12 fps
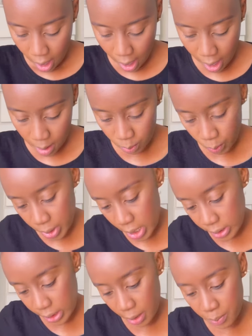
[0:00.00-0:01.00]
um we are
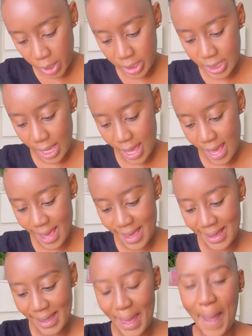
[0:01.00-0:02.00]

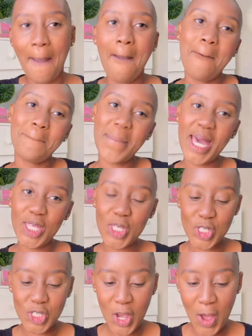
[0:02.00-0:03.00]
celebrating
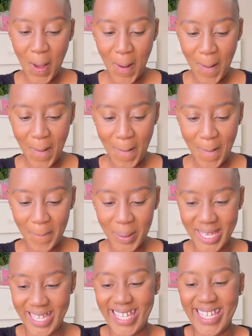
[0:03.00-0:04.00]
my
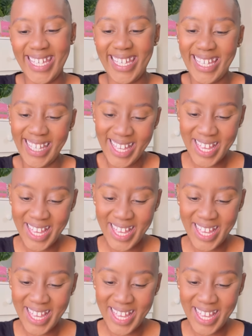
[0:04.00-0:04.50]
new job